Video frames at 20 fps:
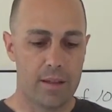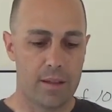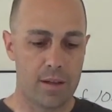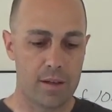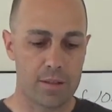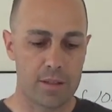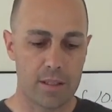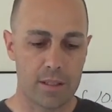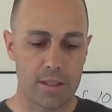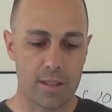
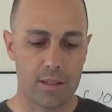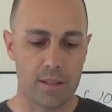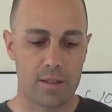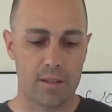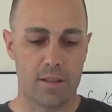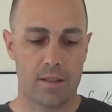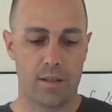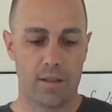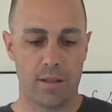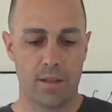there's
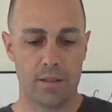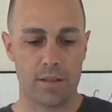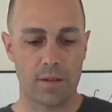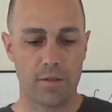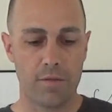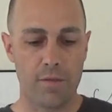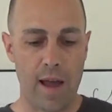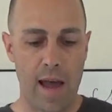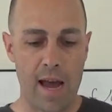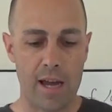
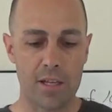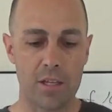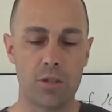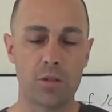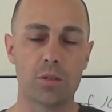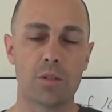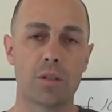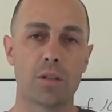a value